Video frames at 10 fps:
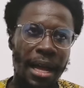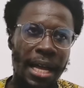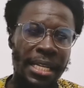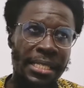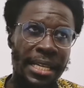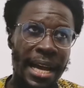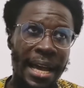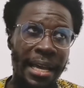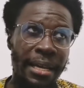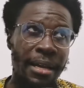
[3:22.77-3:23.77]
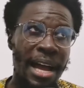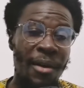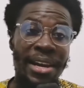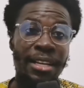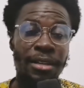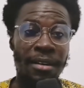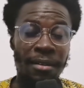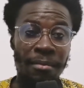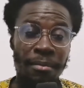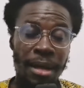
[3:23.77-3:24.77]
And I run it
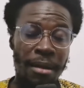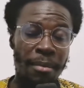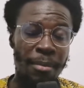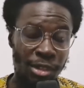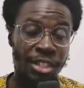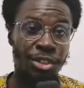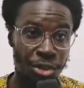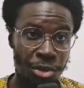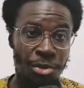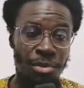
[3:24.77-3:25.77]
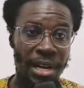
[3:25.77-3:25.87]
a music studio.